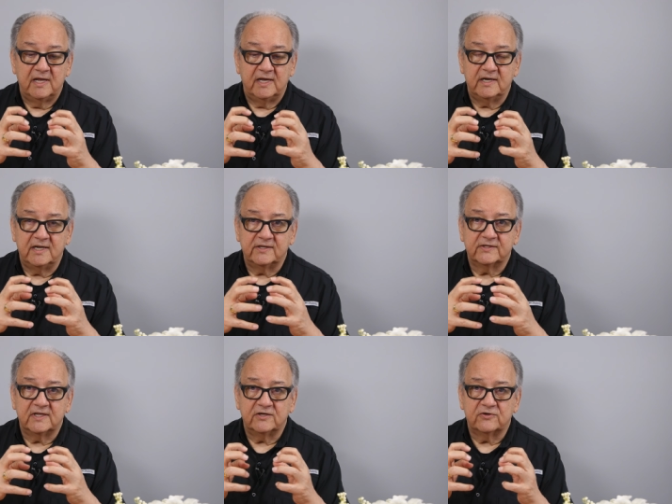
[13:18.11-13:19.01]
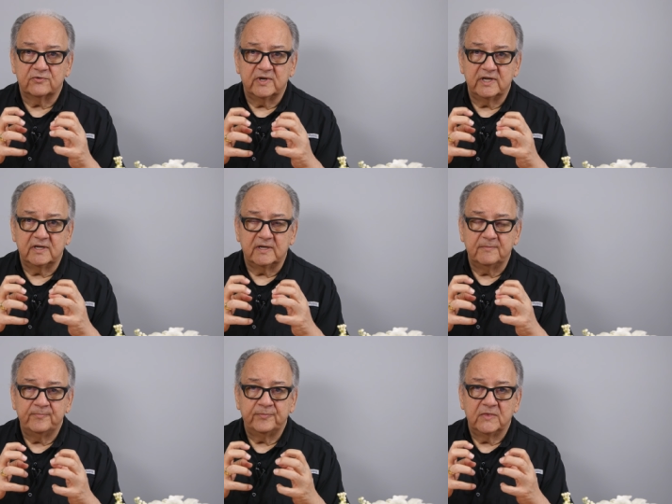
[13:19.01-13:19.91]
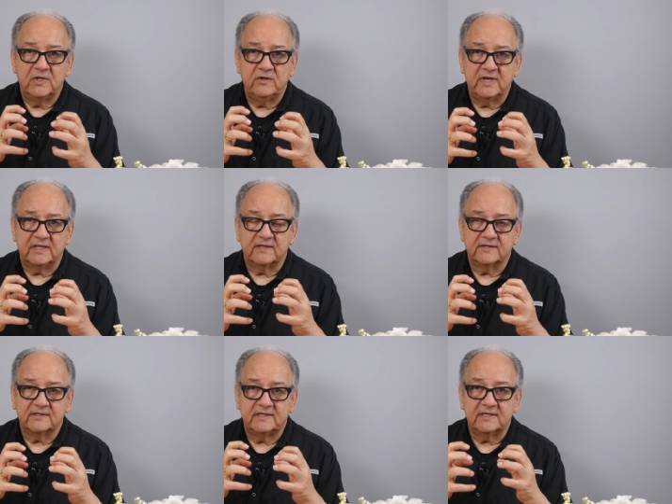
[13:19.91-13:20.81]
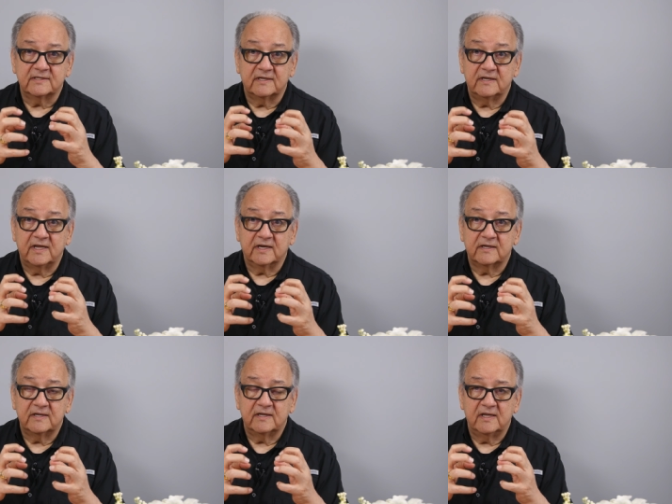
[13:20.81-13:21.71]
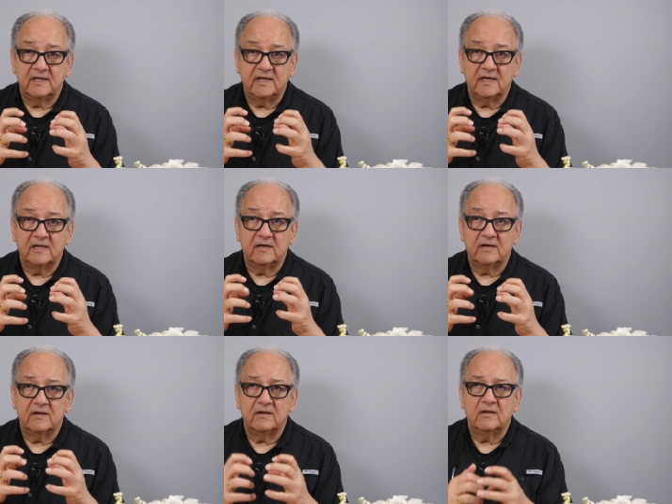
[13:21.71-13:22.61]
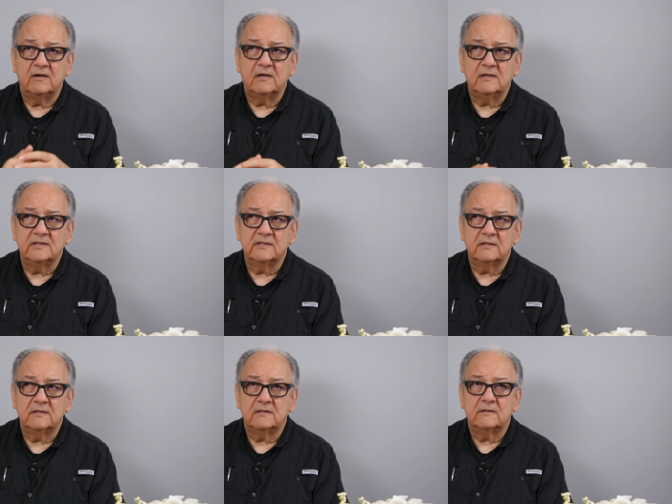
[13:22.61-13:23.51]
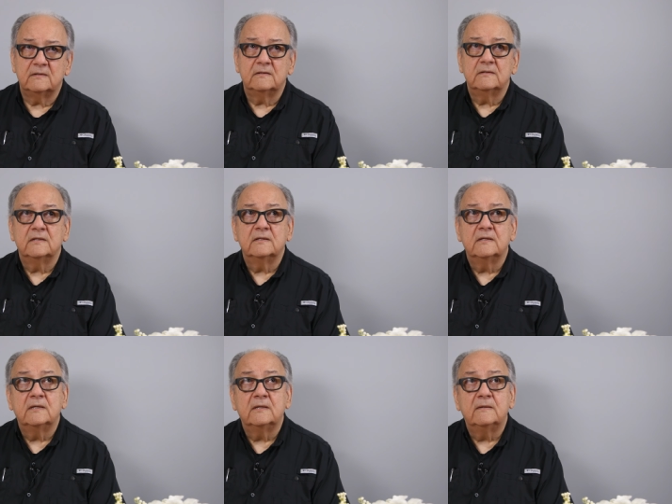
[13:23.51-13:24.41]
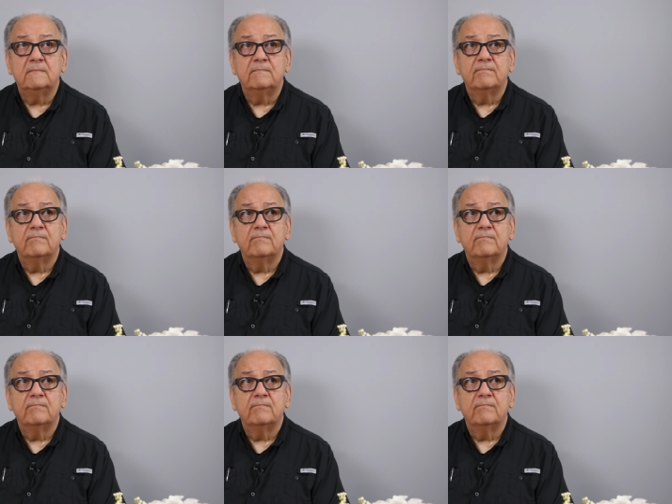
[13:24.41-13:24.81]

And as they shrink, you get this disconnect and uh, um,